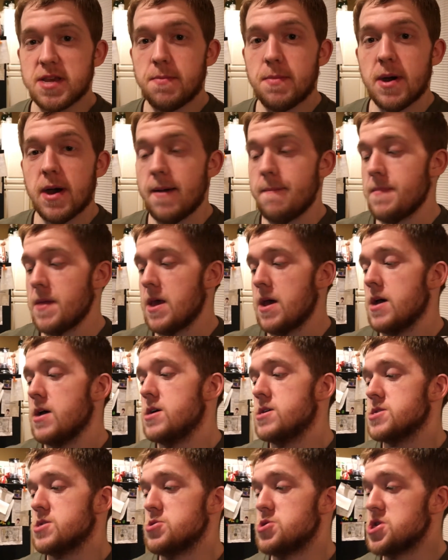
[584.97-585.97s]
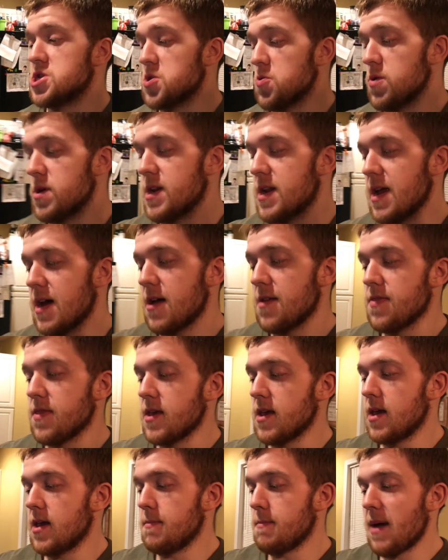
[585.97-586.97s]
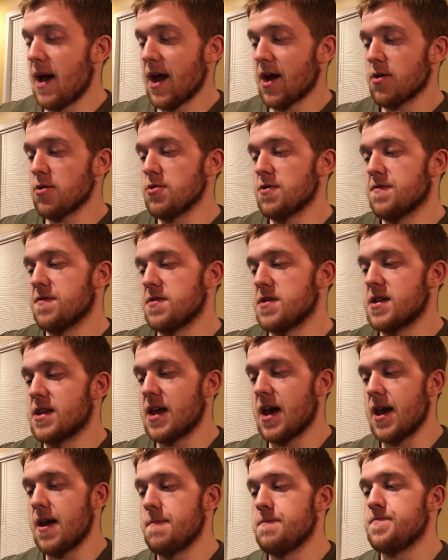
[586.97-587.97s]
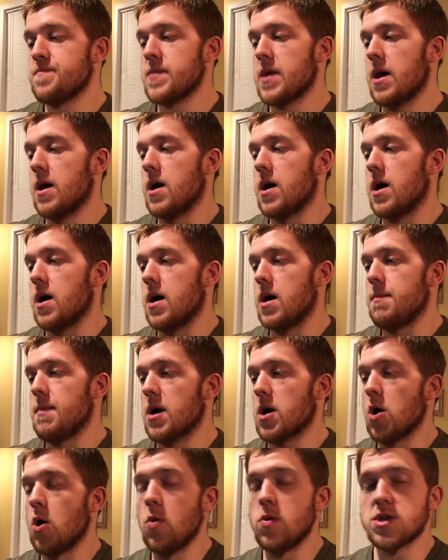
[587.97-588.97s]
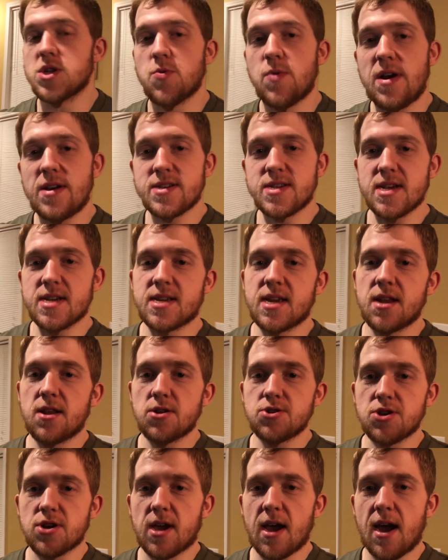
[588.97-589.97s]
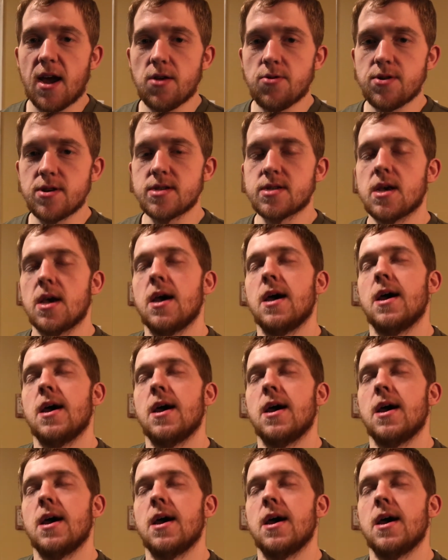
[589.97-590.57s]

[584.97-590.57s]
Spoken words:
But so just to run down the macros for the day, my goal is around 1,600 calories.